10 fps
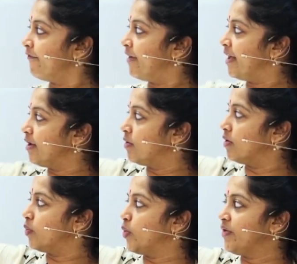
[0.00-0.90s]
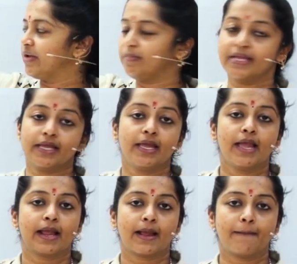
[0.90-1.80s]
very good. We will be
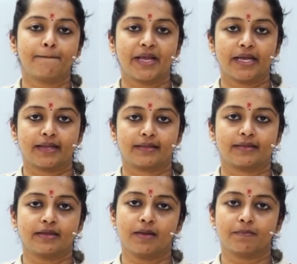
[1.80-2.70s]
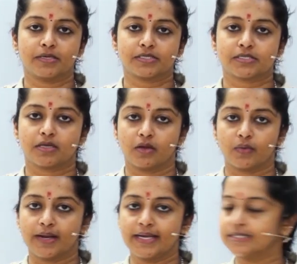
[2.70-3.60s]
comparing the numbers,
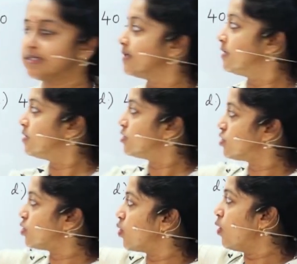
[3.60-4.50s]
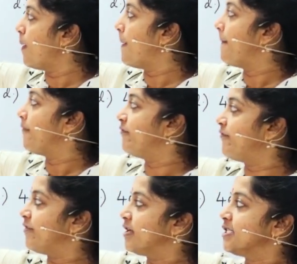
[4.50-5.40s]
right? So
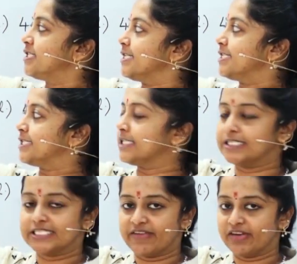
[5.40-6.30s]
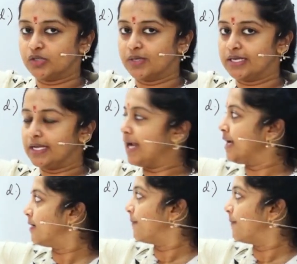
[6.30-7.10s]
first, is it 728